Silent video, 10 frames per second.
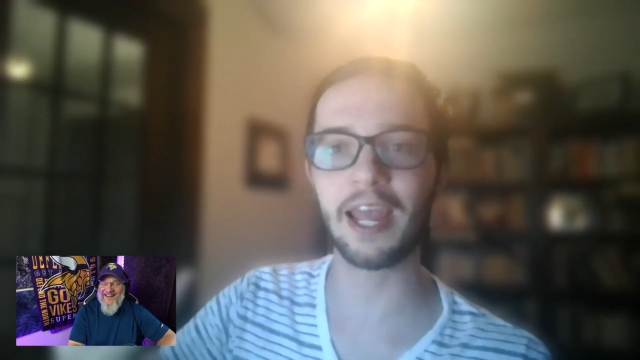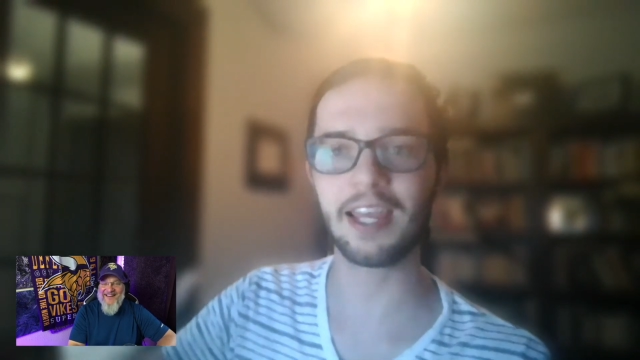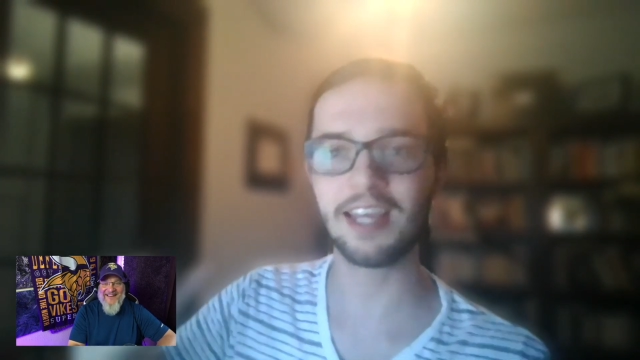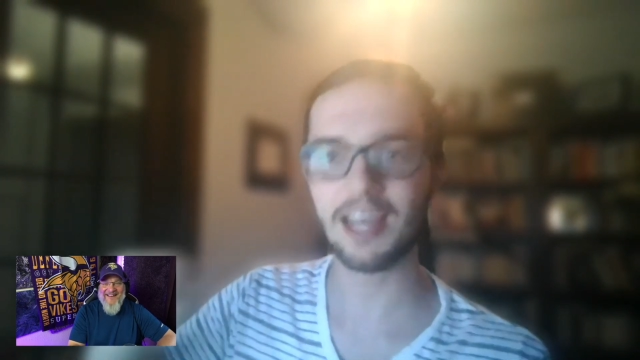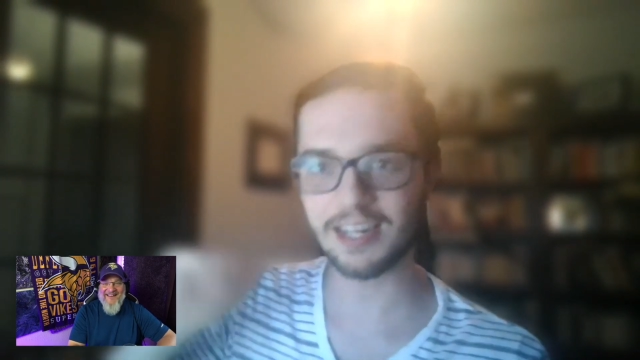
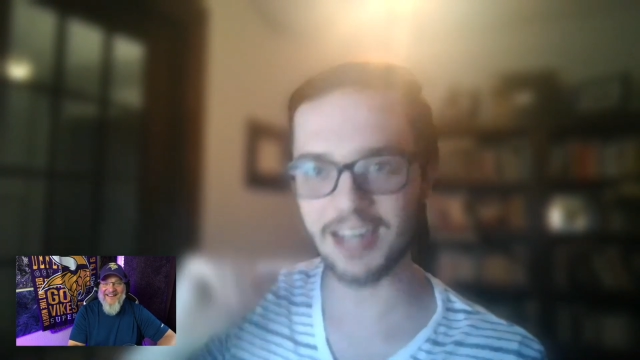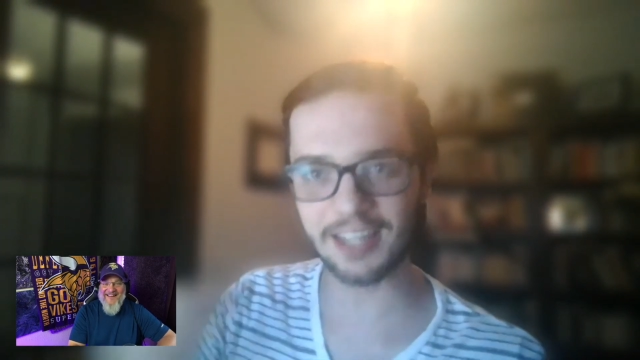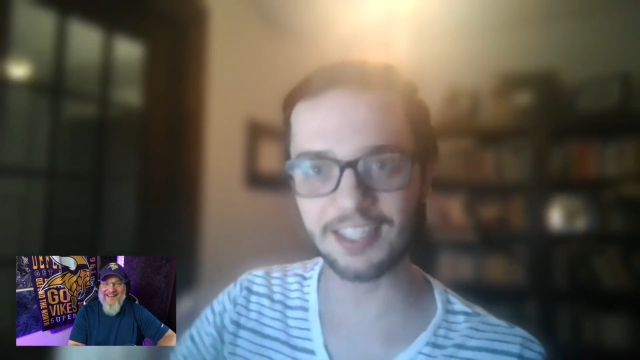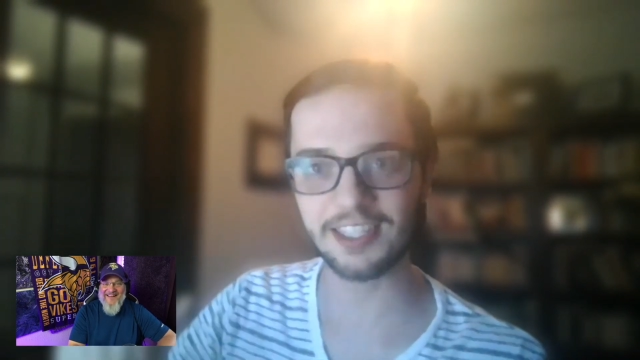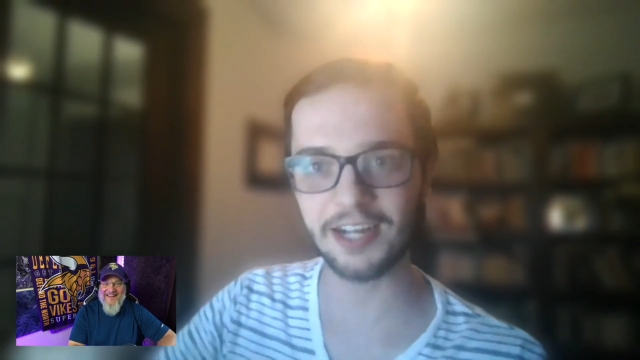play,
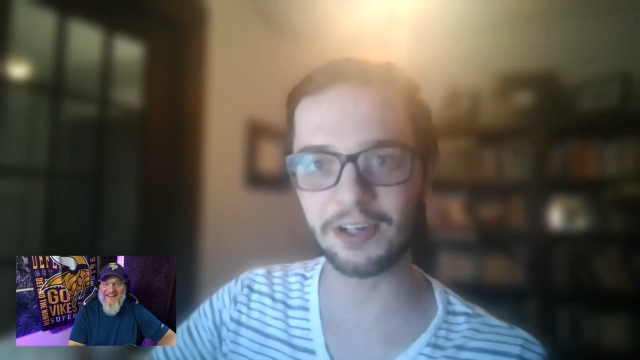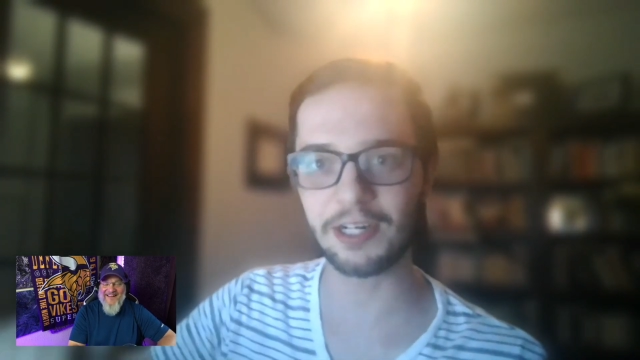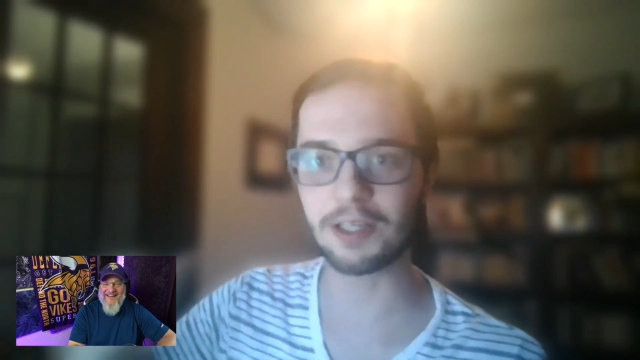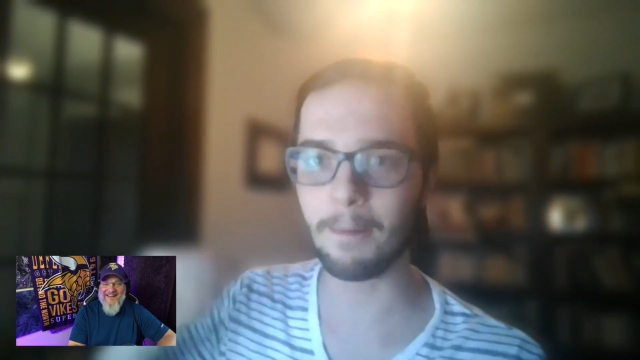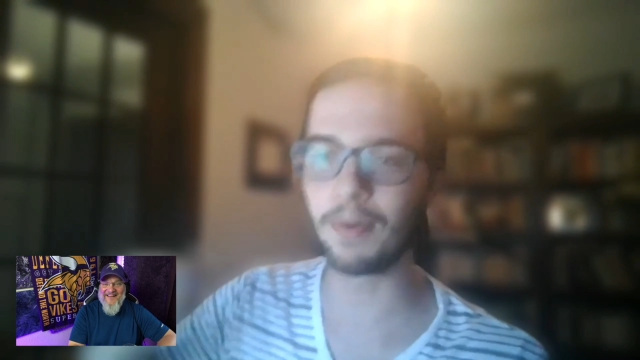next
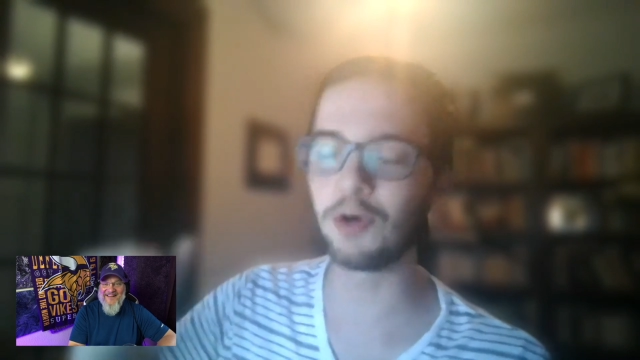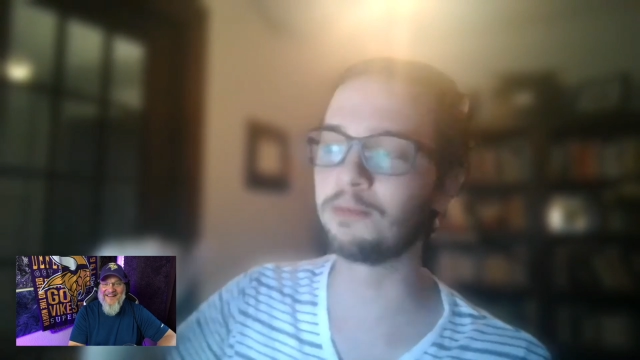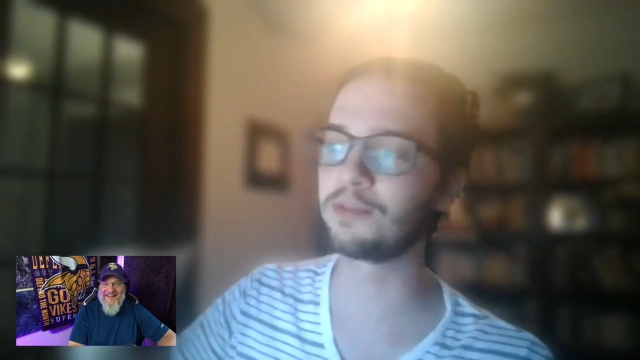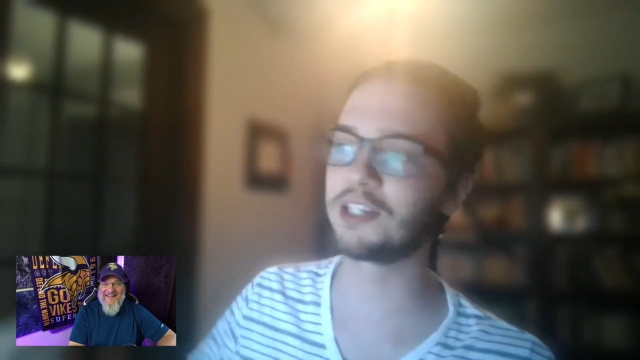series, boom,